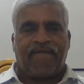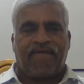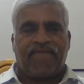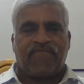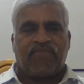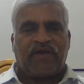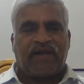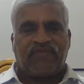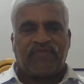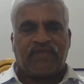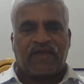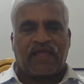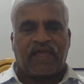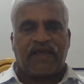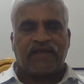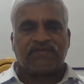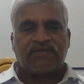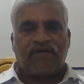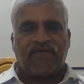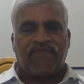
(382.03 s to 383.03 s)
But in the
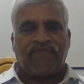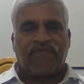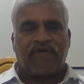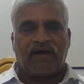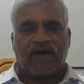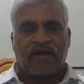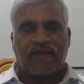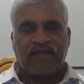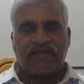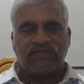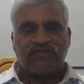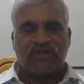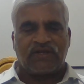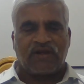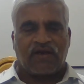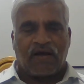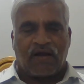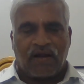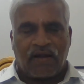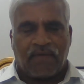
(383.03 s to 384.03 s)
case of a hinged
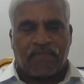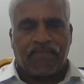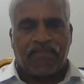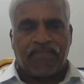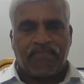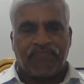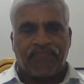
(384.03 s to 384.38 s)
column,